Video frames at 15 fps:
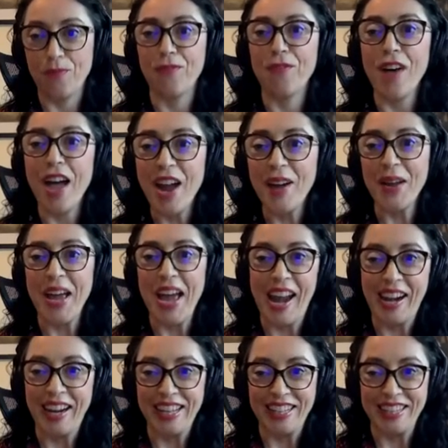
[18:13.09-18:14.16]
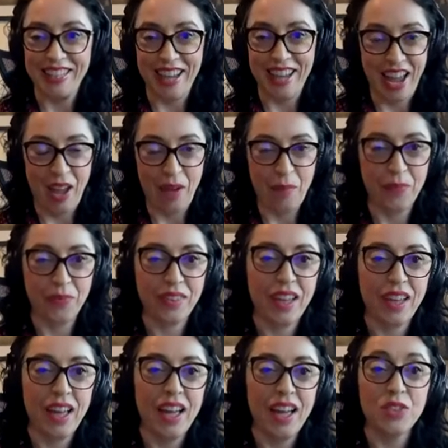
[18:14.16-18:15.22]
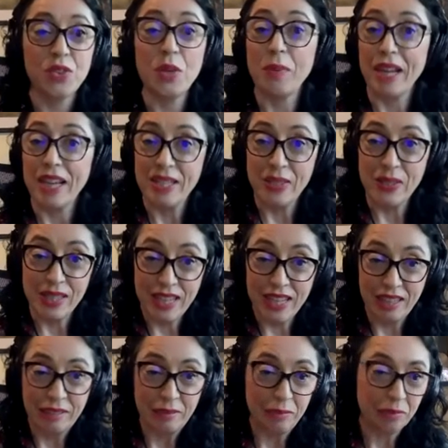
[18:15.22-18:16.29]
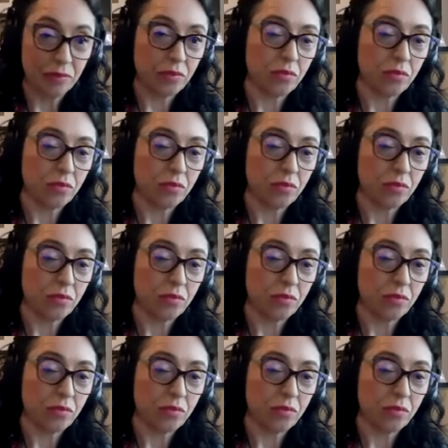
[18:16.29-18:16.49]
very early in time to the place to scene.